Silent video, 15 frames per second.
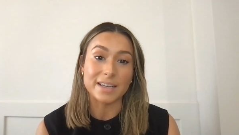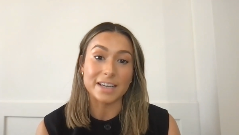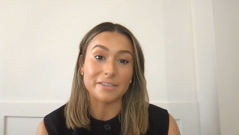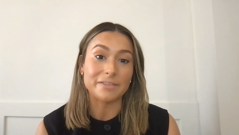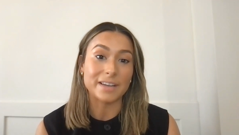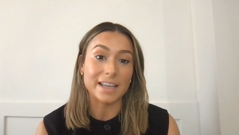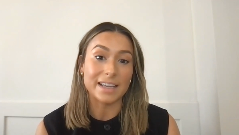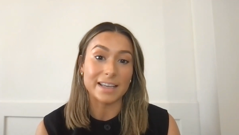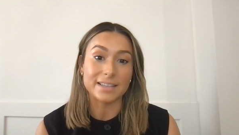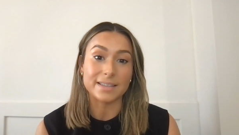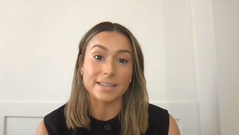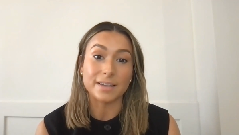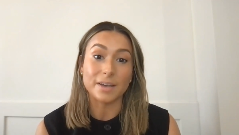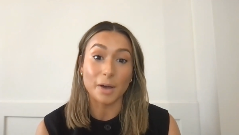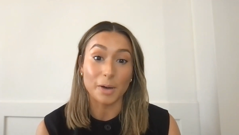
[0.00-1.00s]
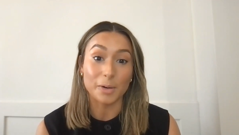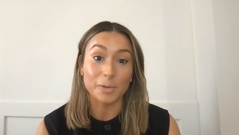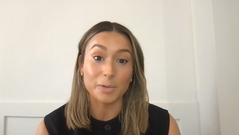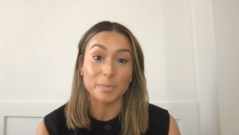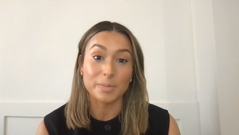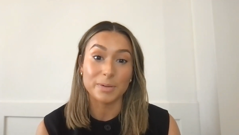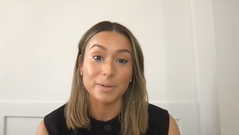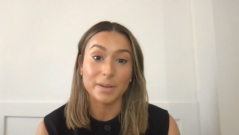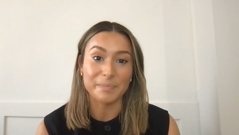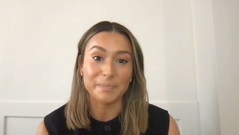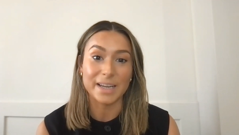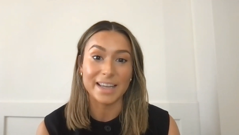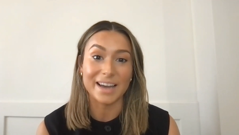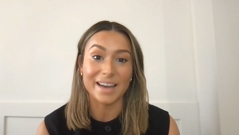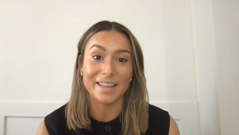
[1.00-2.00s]
definitely is hope.
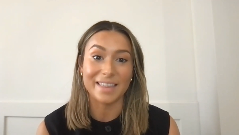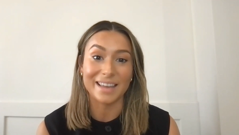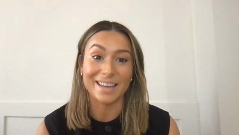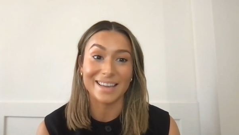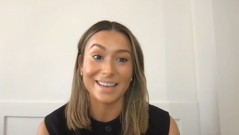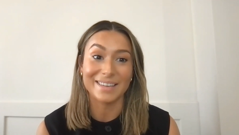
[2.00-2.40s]
But yeah, I think